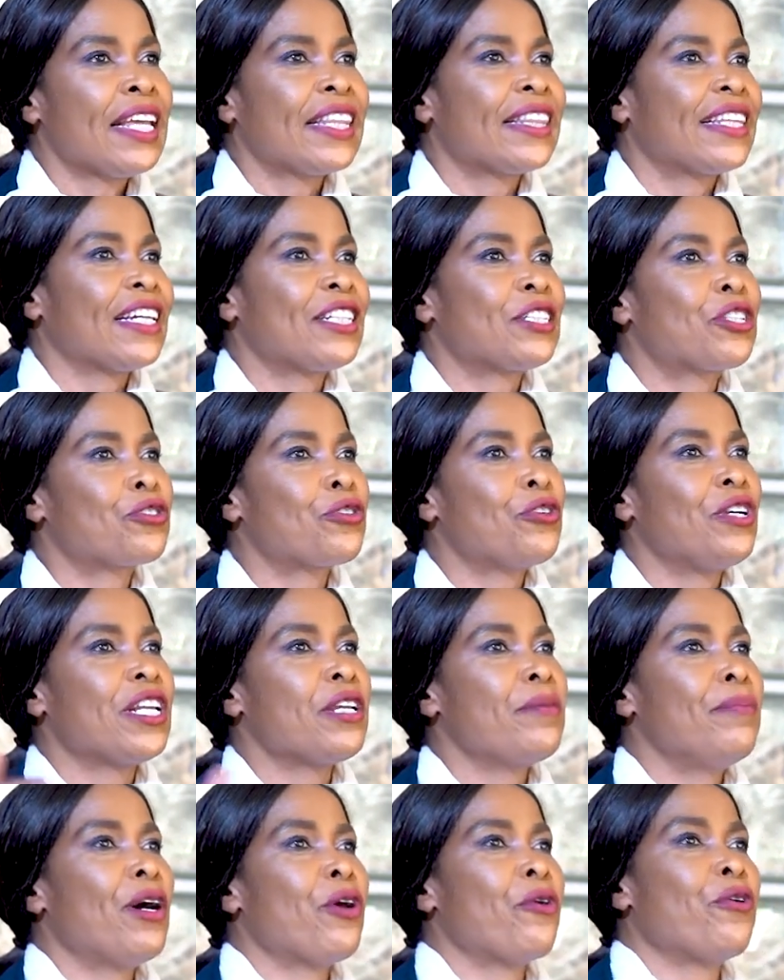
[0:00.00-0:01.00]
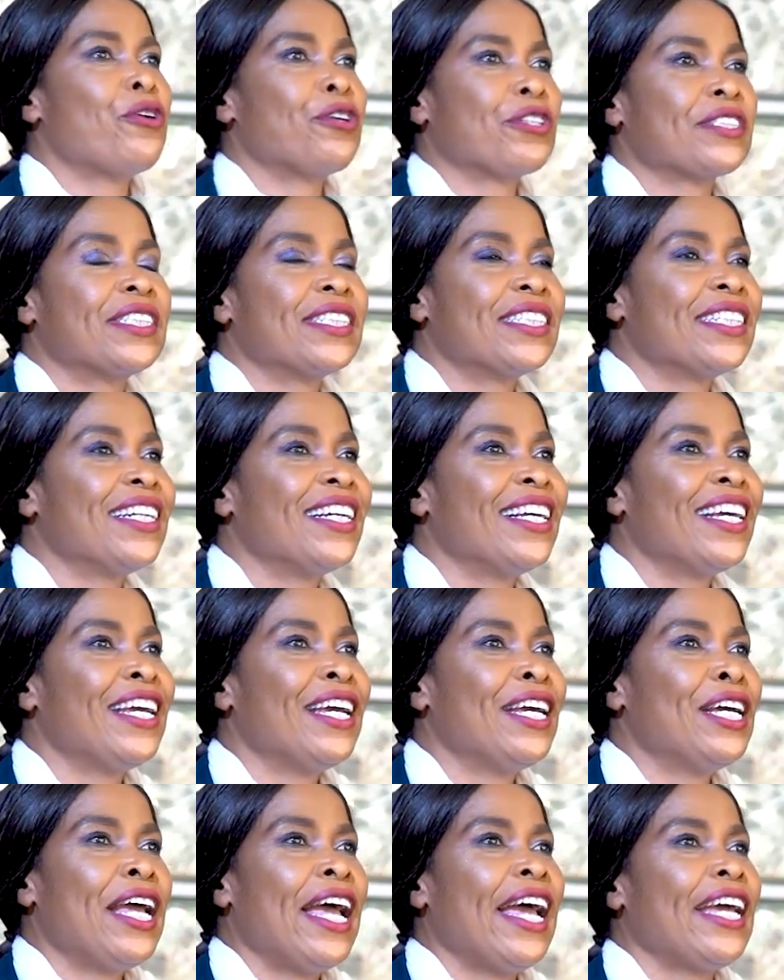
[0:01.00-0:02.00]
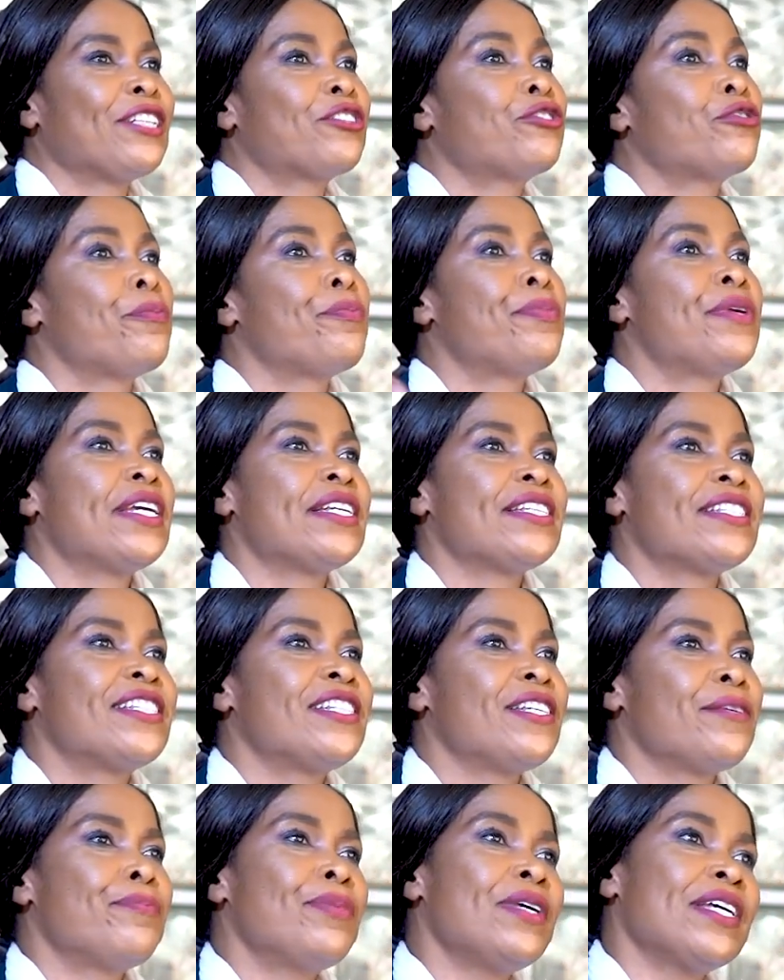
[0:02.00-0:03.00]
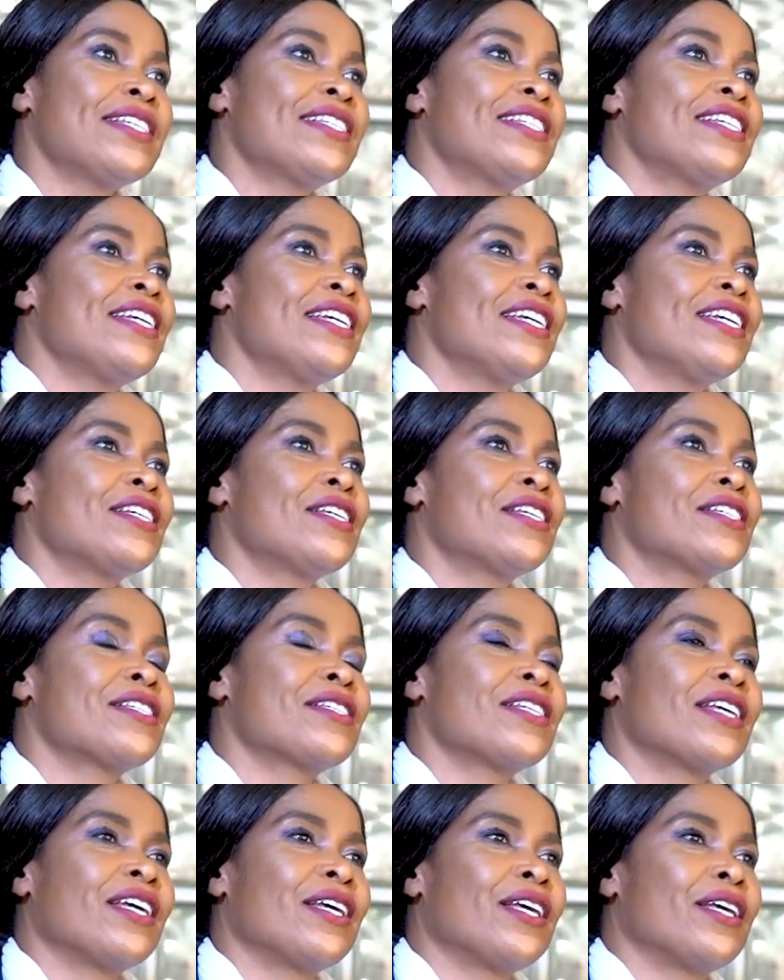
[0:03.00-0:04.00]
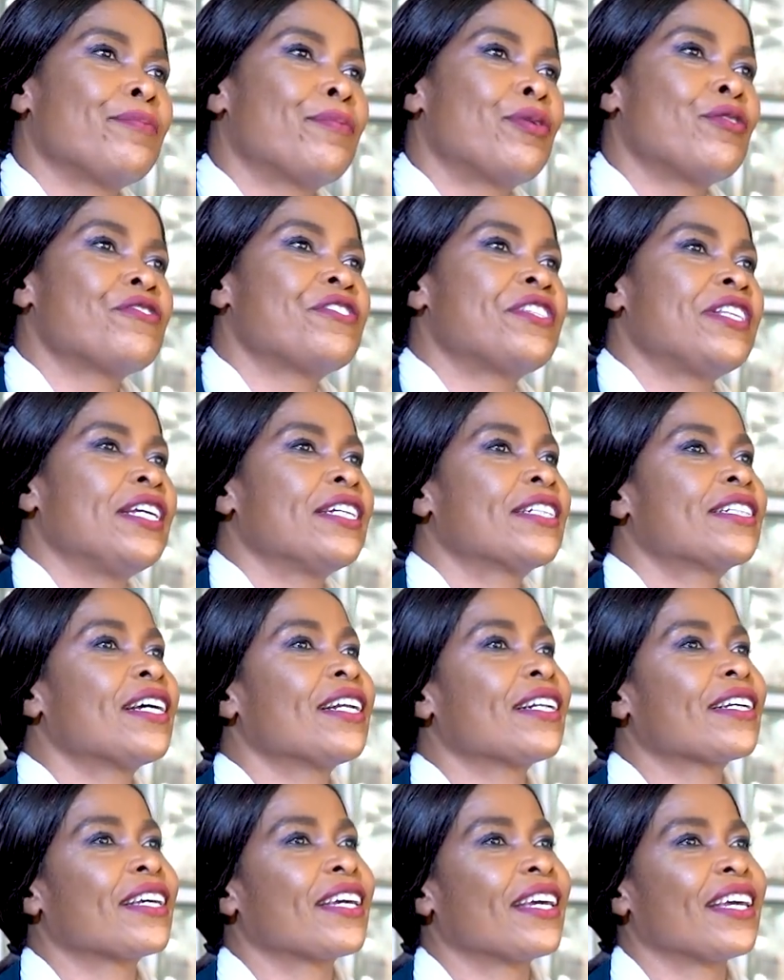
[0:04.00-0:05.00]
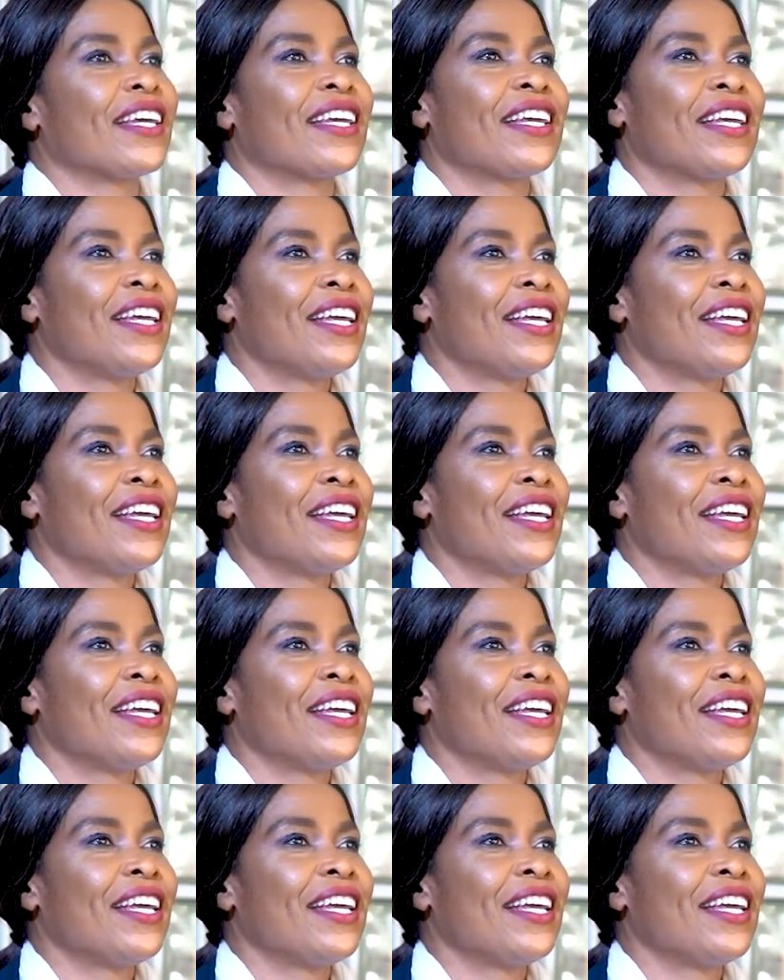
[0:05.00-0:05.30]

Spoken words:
then to labor ward, and to PNC. PNC is a postnatal care.